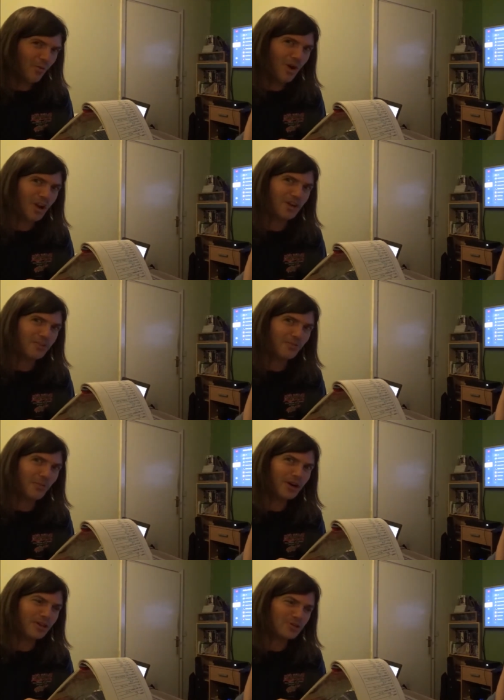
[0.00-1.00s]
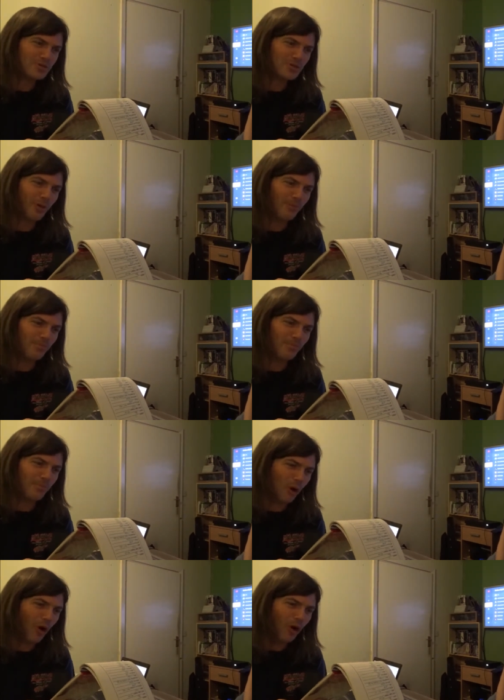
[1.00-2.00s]
Wait, my name's not
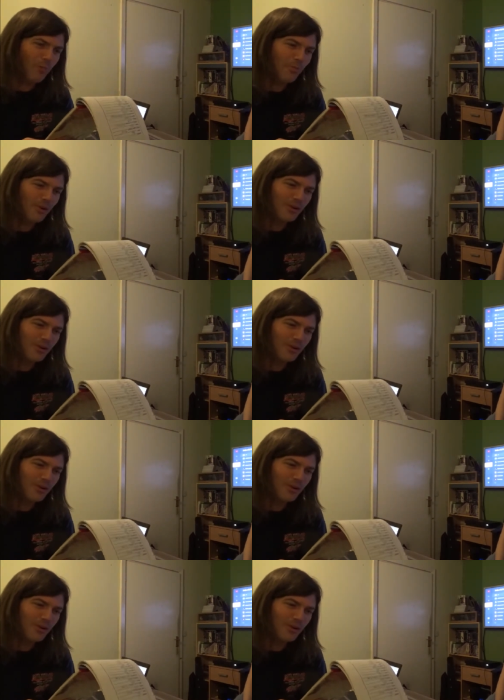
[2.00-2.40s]
Bob!